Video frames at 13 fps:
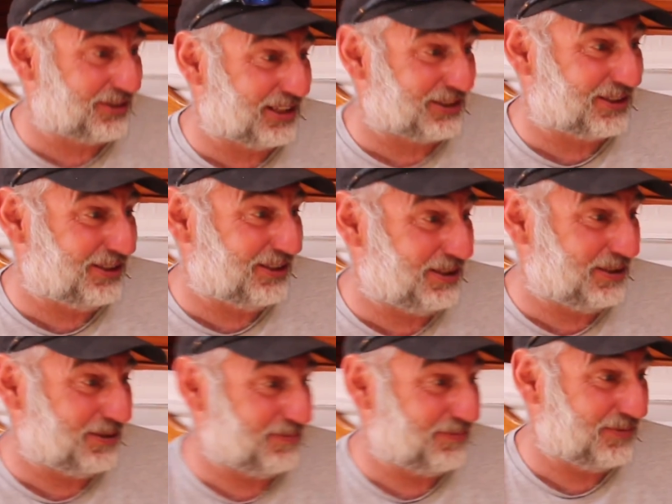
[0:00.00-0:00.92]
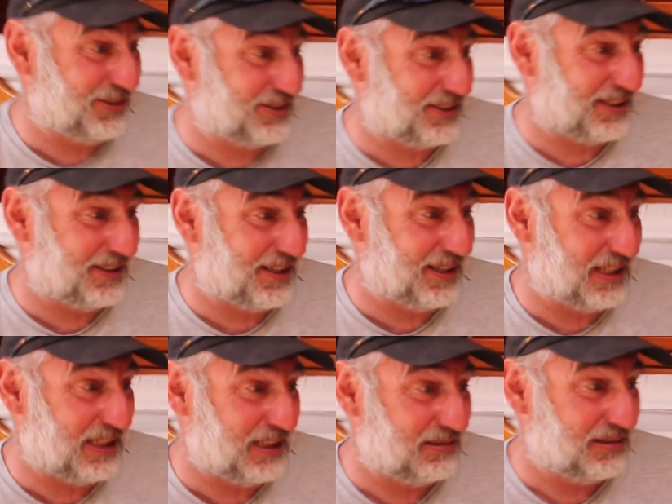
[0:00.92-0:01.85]
actually you're sitting there
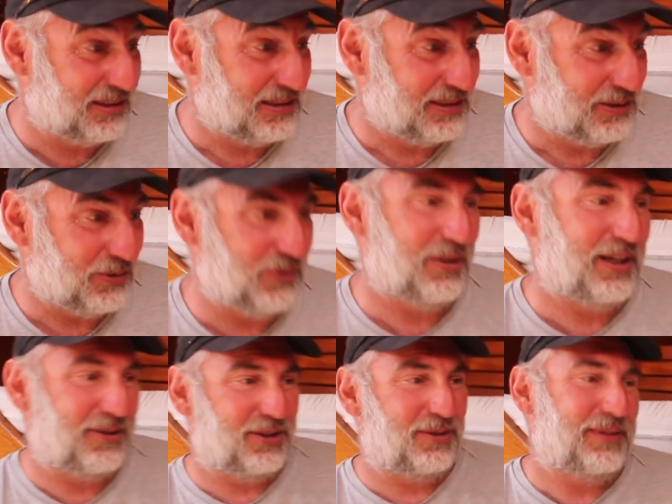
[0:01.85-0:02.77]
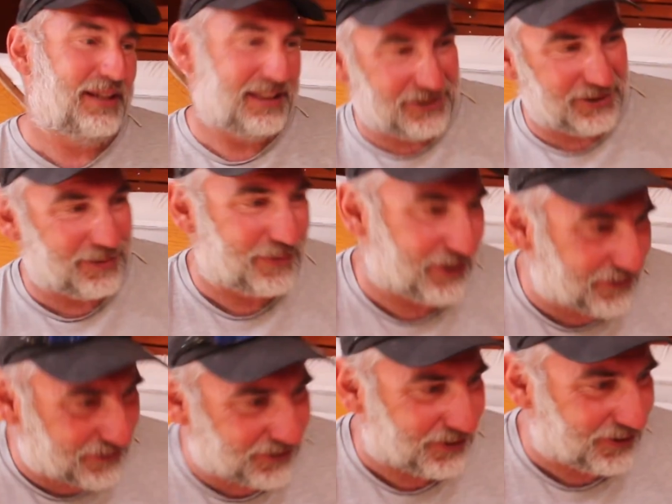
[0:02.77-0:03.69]
going, oh, hang on a minute, it's got a bit
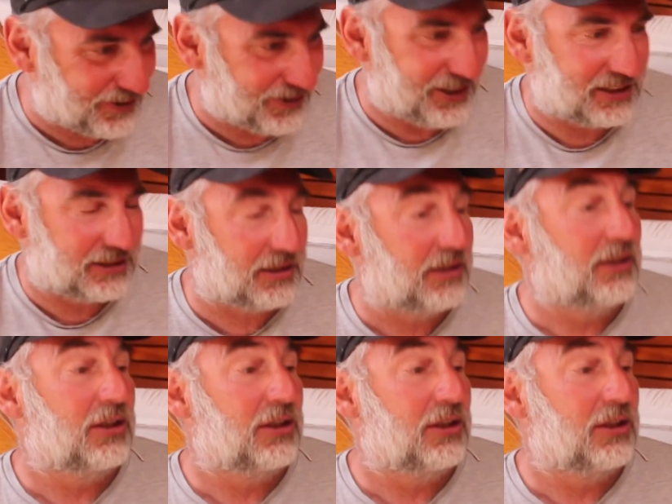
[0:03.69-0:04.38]
full on this.